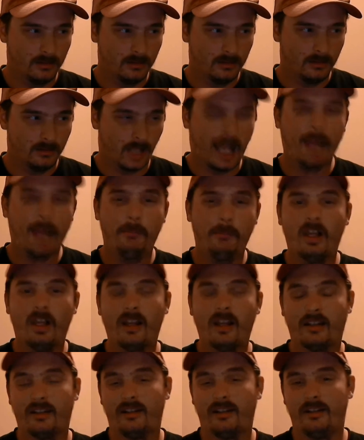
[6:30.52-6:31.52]
I
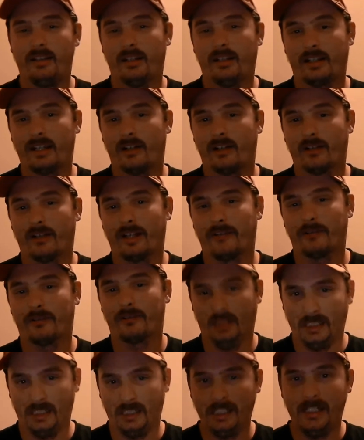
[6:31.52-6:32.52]
blocked the account after
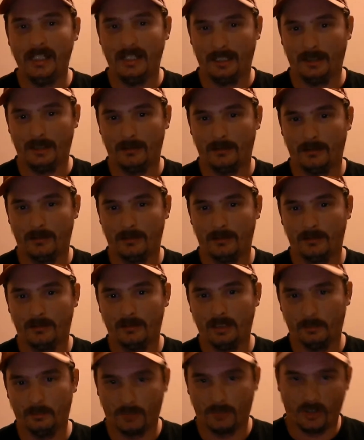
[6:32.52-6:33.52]
deleting
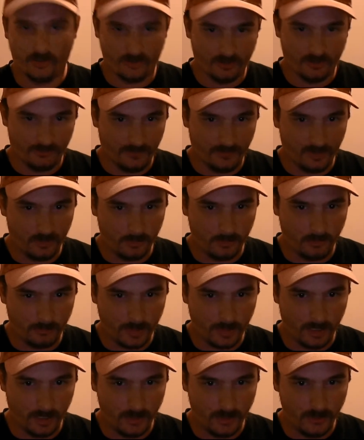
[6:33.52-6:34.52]
the imposter Facebook
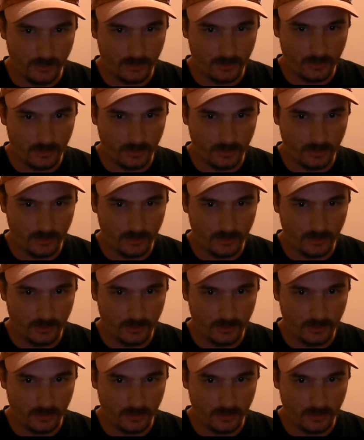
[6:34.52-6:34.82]
page.